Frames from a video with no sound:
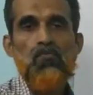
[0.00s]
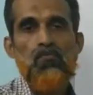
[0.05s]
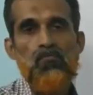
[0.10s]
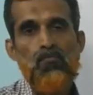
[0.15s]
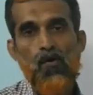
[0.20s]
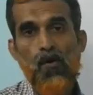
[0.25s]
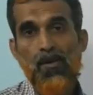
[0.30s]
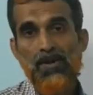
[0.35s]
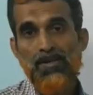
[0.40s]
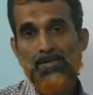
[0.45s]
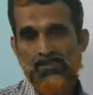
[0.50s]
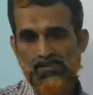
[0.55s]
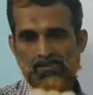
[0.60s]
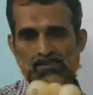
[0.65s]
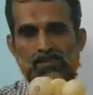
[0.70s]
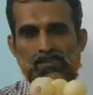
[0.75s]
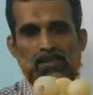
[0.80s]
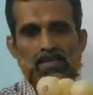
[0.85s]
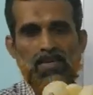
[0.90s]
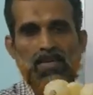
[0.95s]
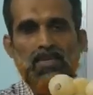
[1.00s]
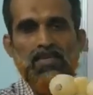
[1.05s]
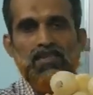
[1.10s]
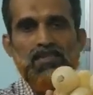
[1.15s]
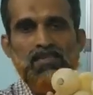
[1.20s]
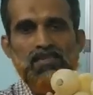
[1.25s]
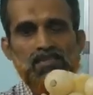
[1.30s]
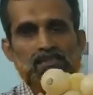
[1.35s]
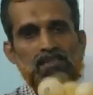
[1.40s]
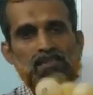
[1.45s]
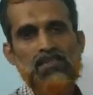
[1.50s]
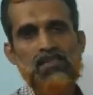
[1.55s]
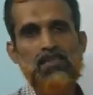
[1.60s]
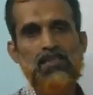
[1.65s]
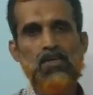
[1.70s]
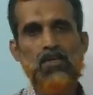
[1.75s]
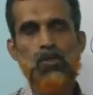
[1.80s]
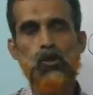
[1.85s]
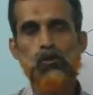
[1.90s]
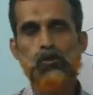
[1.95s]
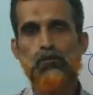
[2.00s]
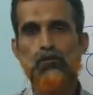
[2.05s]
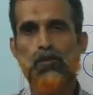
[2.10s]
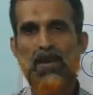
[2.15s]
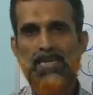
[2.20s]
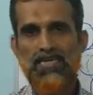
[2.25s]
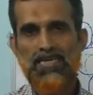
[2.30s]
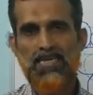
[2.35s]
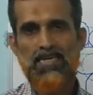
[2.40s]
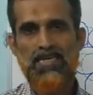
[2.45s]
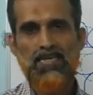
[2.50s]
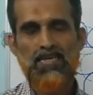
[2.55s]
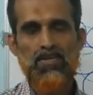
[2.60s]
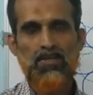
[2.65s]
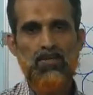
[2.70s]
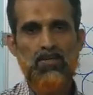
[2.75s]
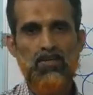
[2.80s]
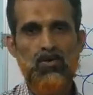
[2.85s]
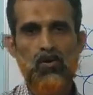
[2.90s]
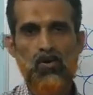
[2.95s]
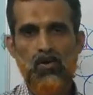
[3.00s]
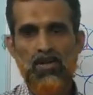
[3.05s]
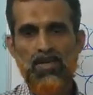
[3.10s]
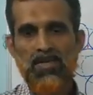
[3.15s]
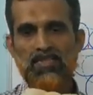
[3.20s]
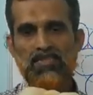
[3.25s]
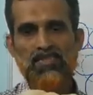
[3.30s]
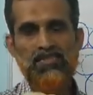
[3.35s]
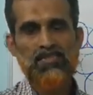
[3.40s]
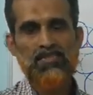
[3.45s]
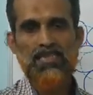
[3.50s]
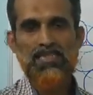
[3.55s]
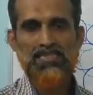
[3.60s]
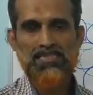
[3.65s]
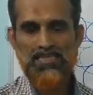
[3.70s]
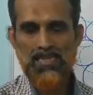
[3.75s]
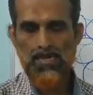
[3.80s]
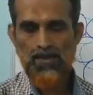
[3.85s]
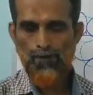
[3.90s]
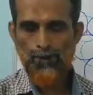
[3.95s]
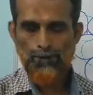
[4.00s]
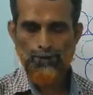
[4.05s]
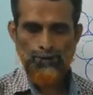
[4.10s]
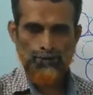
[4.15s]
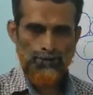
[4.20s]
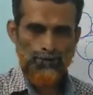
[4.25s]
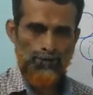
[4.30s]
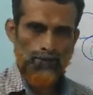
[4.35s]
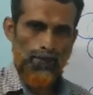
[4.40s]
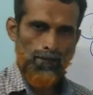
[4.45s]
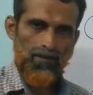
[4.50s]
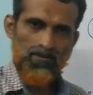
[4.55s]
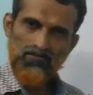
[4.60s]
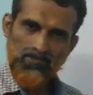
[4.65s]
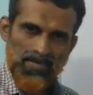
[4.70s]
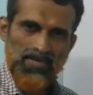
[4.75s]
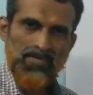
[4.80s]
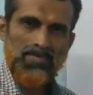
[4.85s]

voids in this close packing or in this crystal. Very